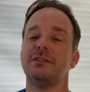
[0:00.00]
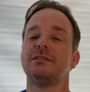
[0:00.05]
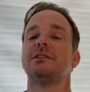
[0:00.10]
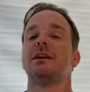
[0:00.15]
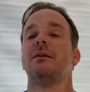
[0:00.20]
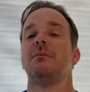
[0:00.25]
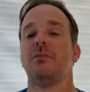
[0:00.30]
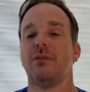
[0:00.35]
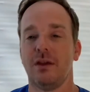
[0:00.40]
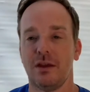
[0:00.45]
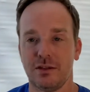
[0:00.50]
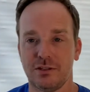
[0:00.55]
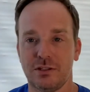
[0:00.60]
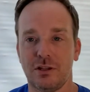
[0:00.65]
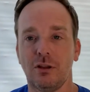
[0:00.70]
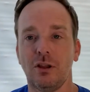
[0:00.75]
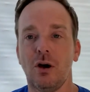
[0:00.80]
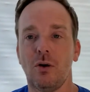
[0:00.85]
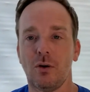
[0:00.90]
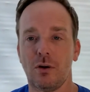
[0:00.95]
Same thing as the
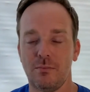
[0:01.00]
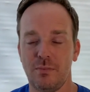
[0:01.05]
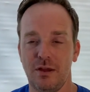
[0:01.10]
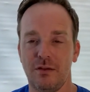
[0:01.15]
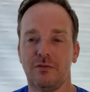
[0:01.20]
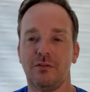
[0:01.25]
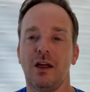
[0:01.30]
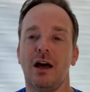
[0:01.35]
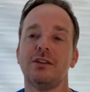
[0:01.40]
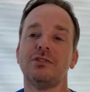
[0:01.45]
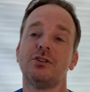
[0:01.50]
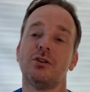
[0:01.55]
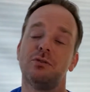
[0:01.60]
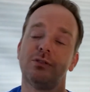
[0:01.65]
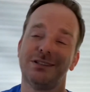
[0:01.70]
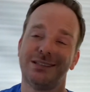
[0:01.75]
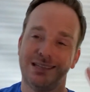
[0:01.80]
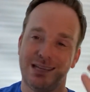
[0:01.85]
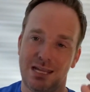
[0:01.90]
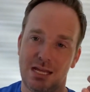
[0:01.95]
lower B flat. So
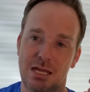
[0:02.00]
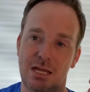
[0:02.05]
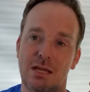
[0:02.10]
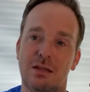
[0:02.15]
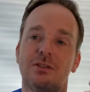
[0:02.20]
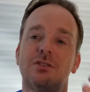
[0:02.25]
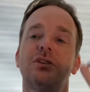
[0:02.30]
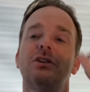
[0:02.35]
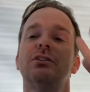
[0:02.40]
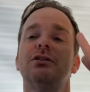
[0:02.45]
T to